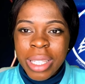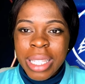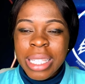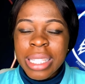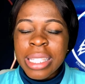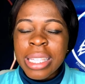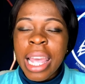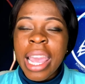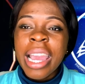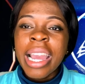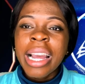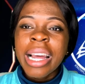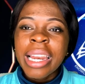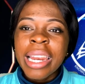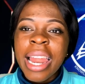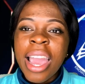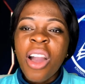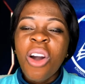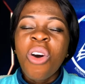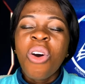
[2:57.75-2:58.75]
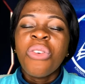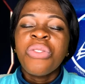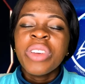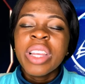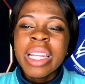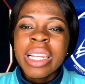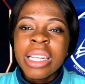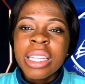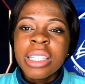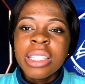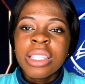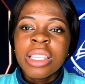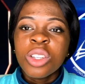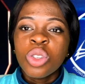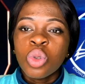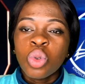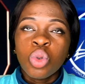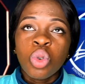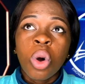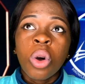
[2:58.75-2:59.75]
Stay clear of
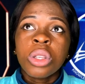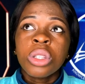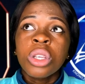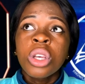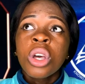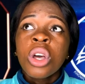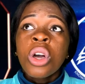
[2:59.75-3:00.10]
illicit drugs.